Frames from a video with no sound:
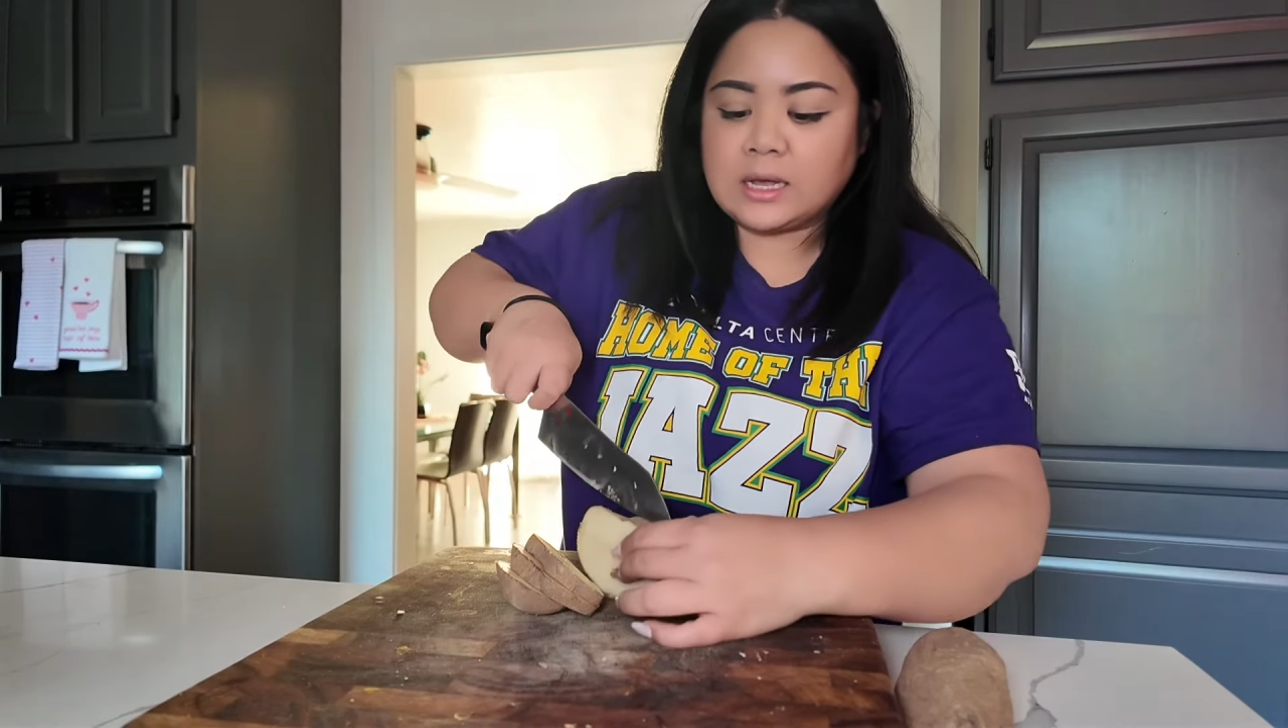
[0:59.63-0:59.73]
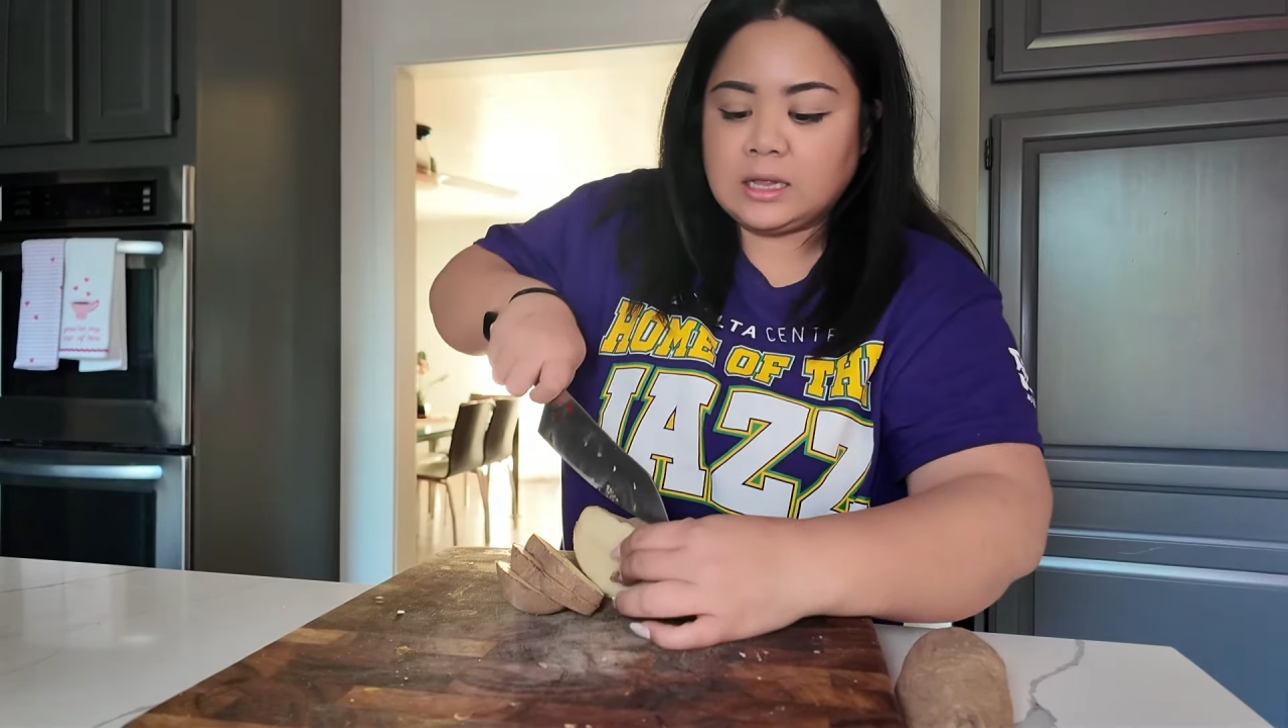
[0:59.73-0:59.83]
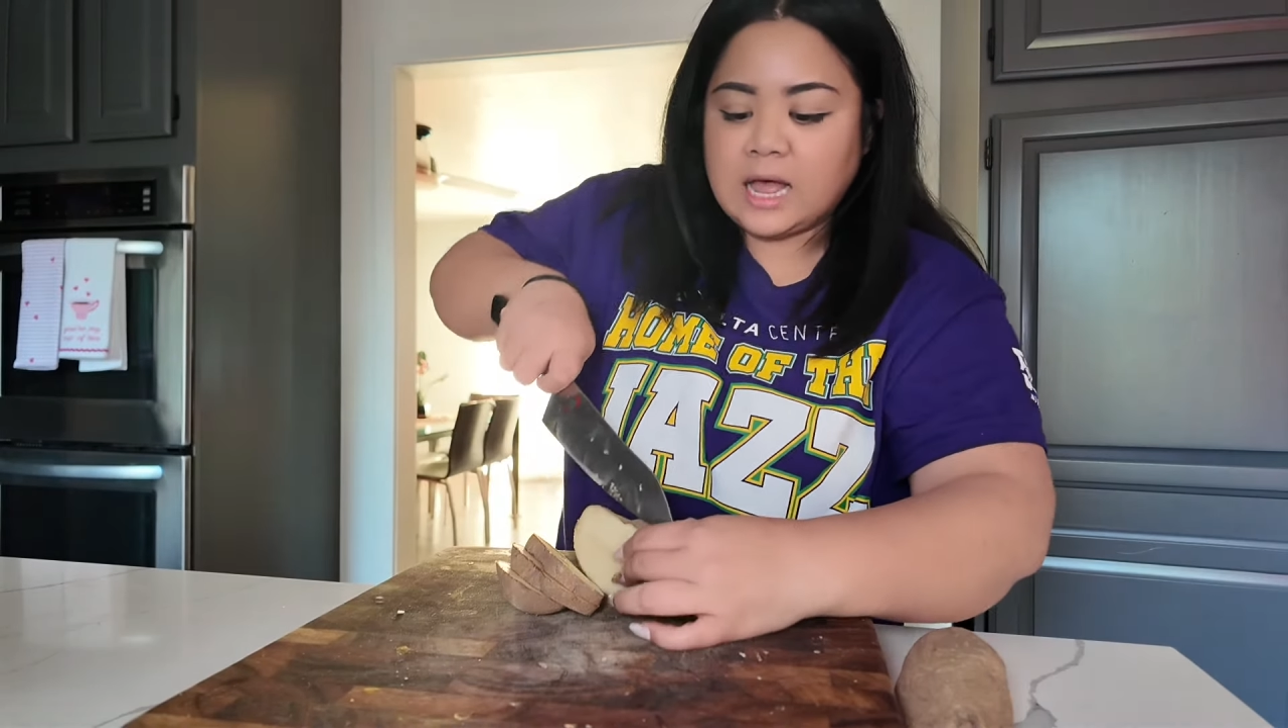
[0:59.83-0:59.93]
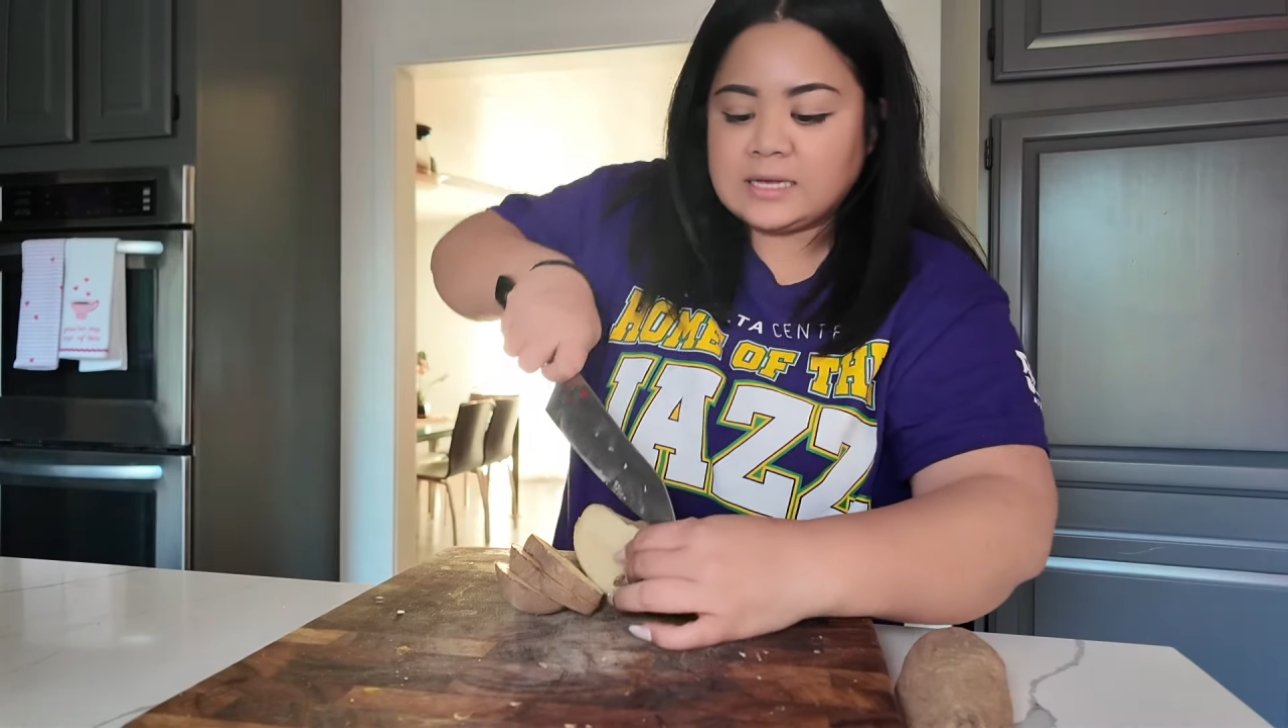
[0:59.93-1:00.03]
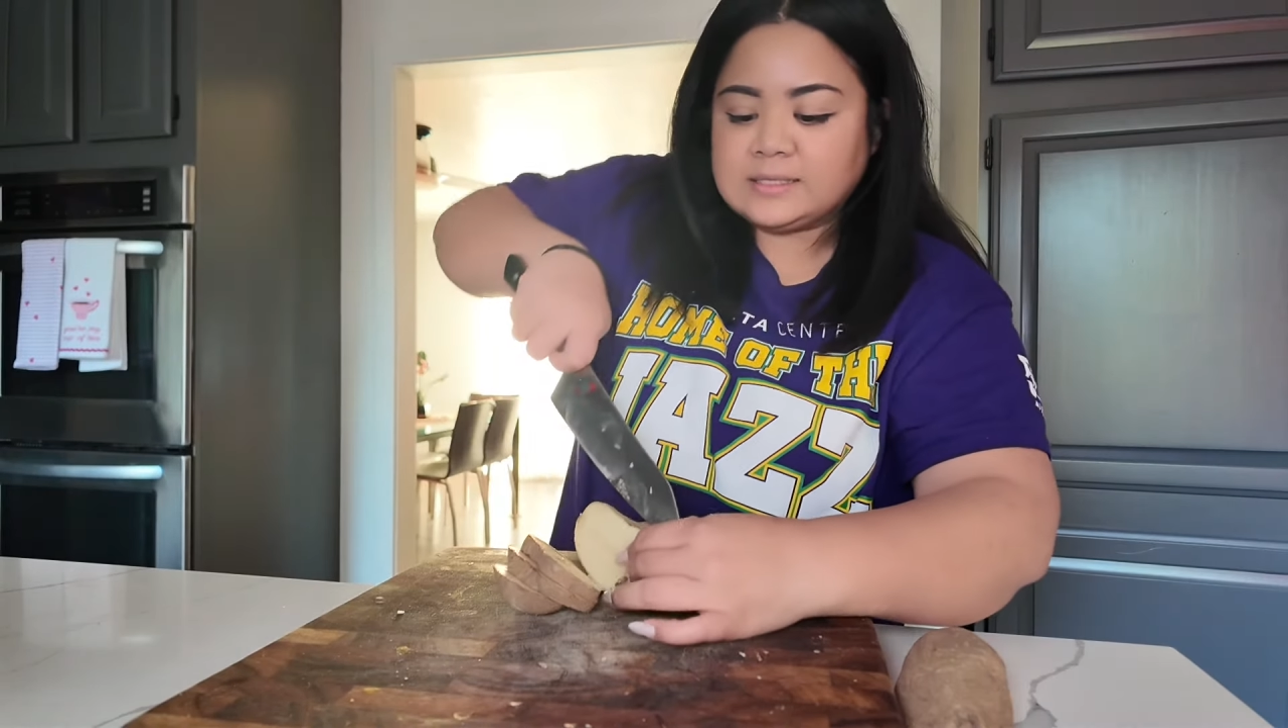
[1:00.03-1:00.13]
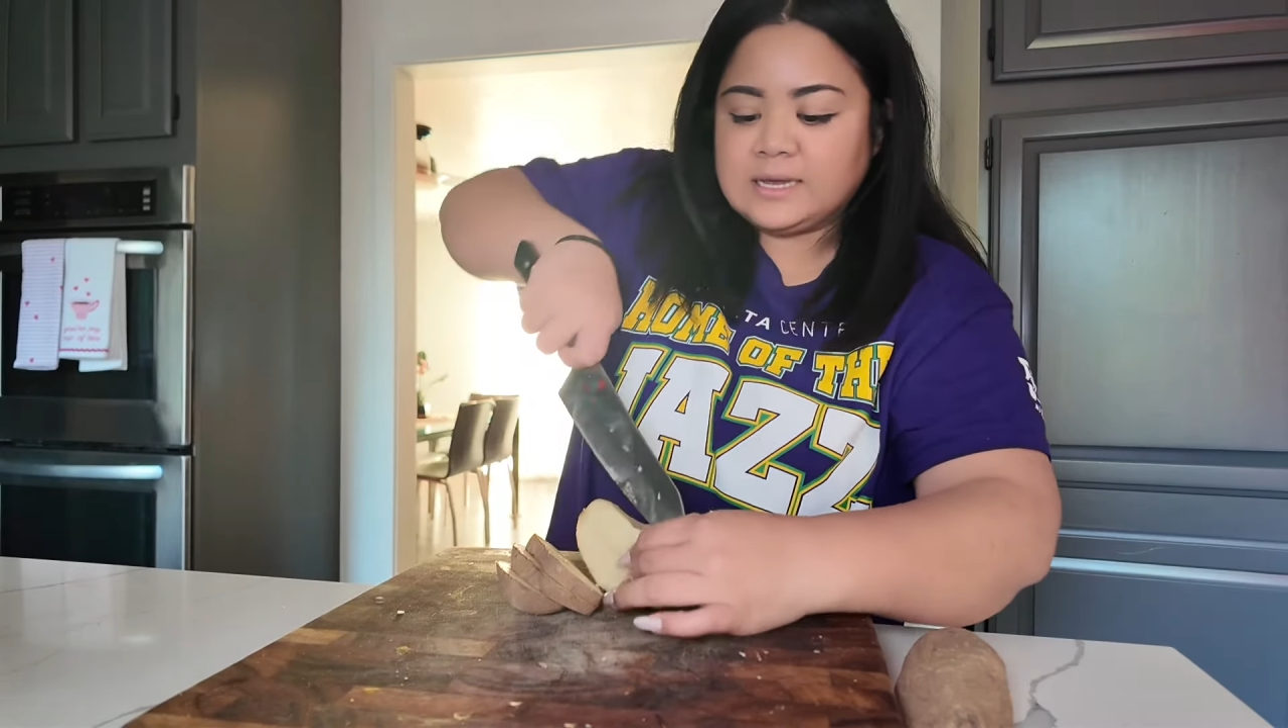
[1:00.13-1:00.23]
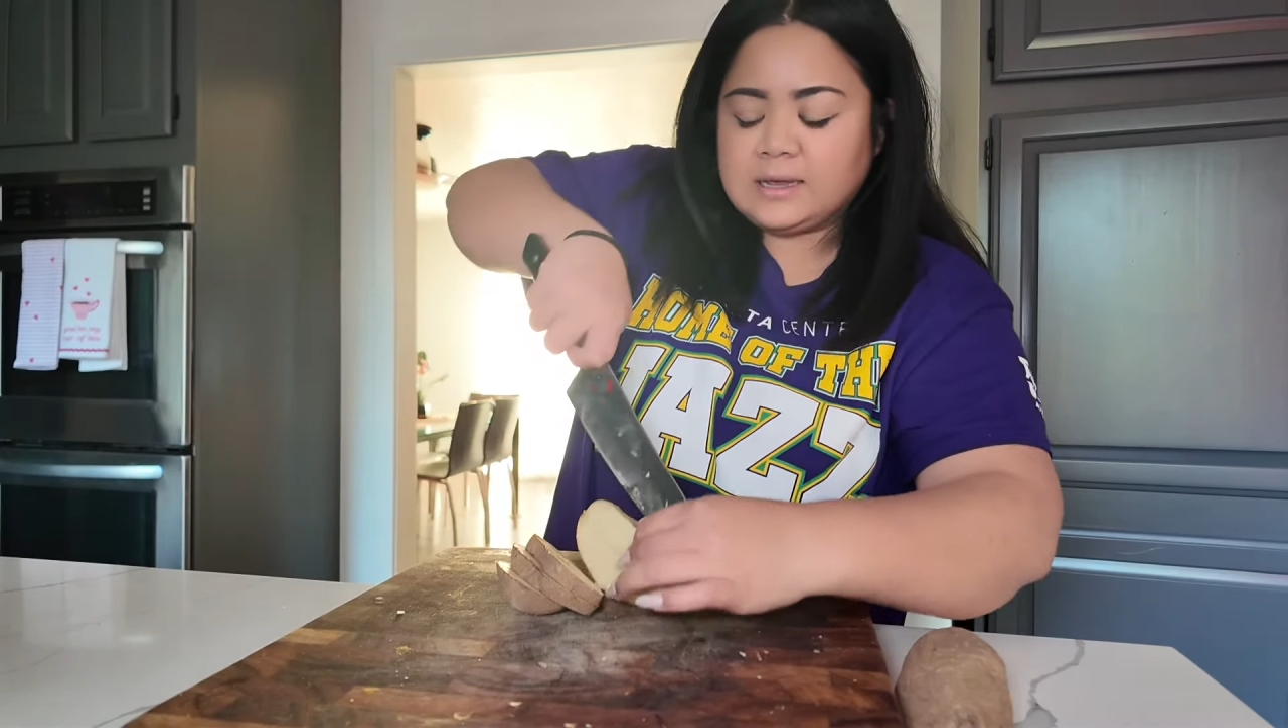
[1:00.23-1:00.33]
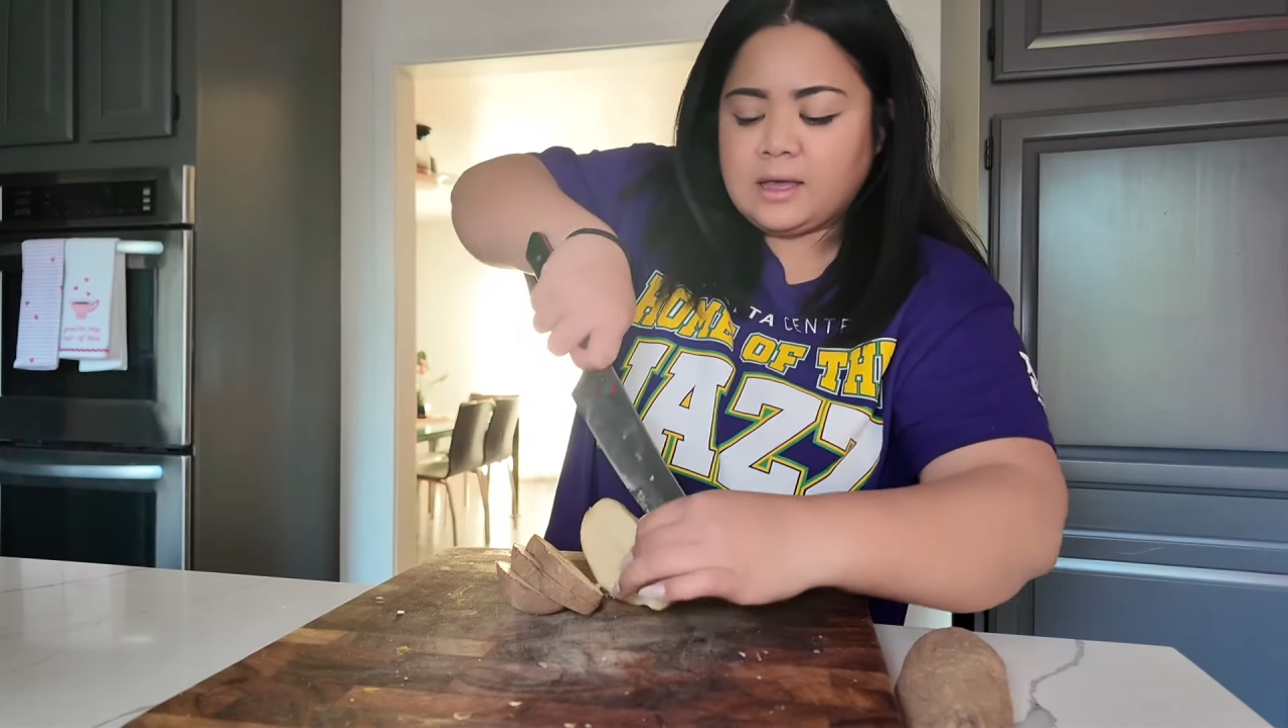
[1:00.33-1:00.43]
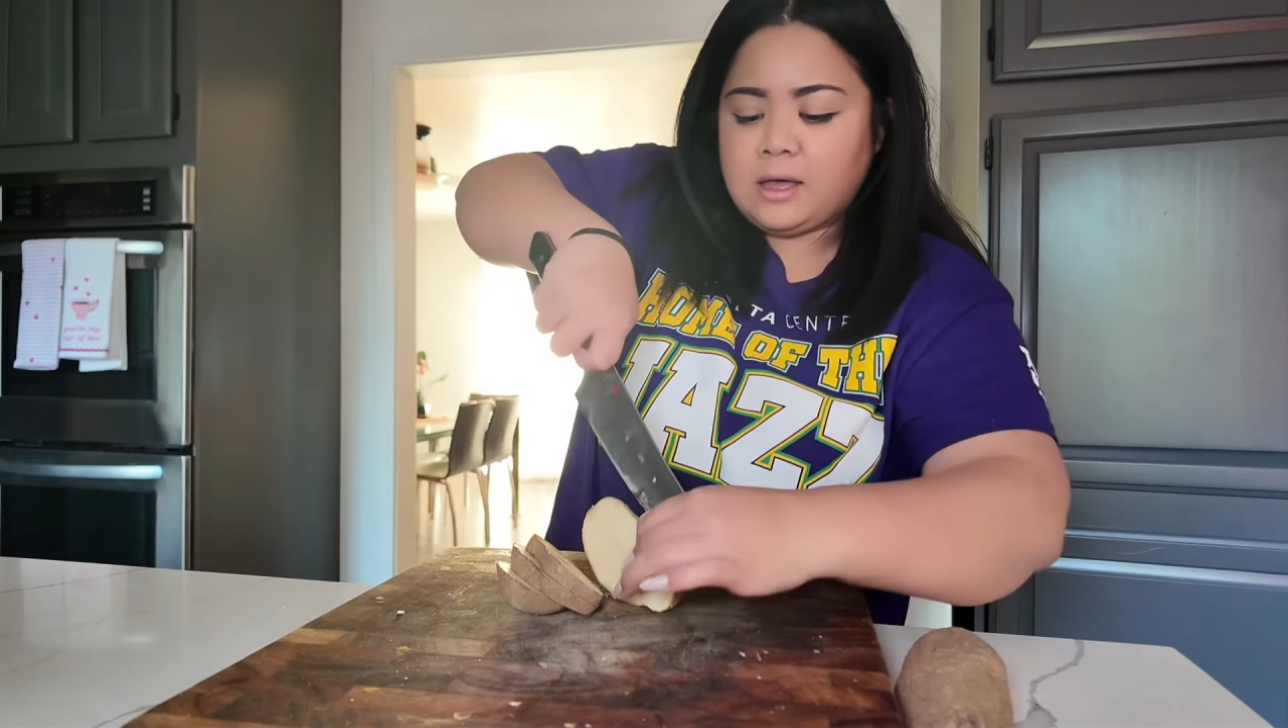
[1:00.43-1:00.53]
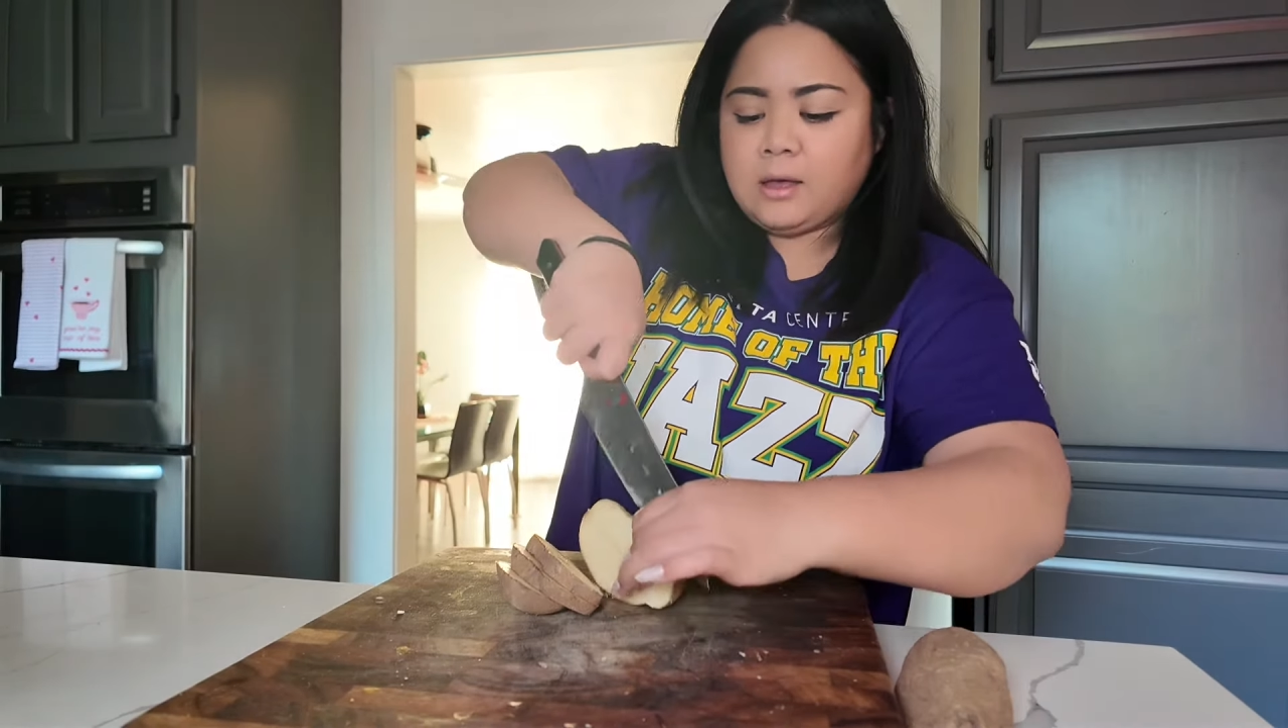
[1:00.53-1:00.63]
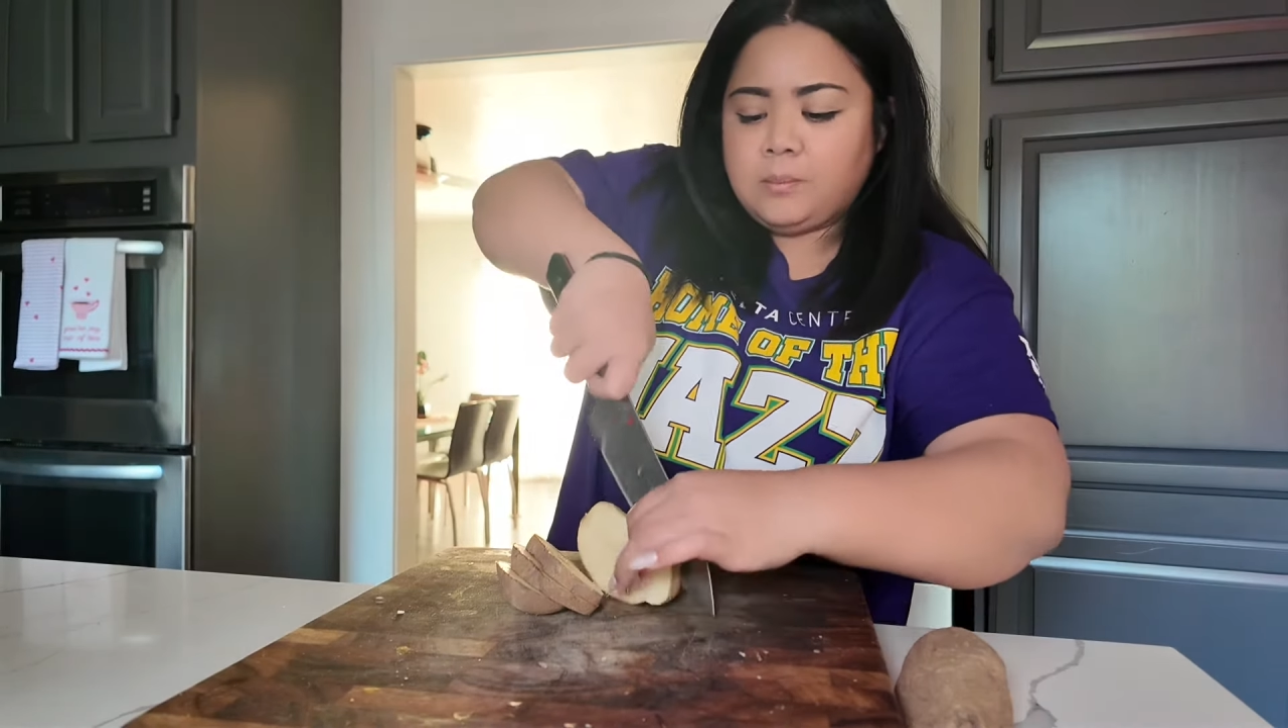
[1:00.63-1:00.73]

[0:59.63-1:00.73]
classic,